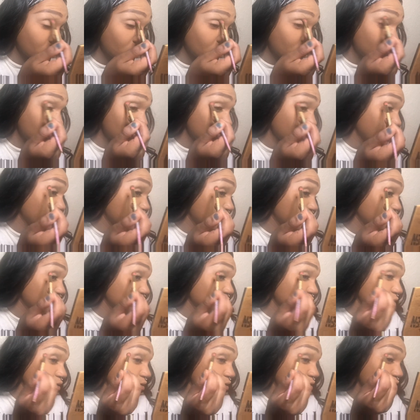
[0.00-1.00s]
Okay,
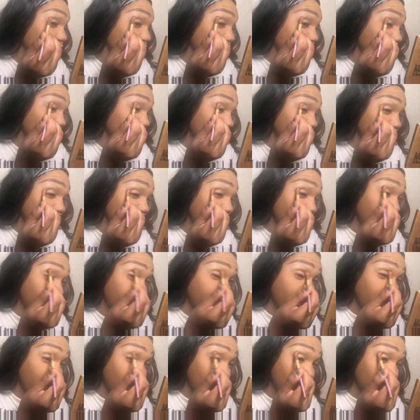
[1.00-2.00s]
it's not
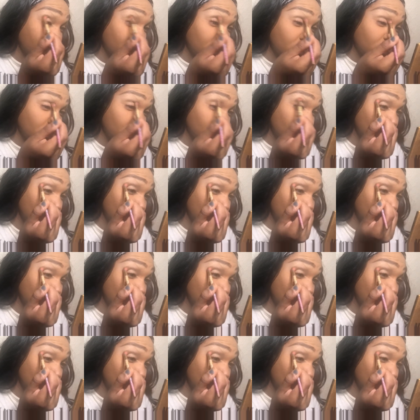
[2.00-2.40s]
bad.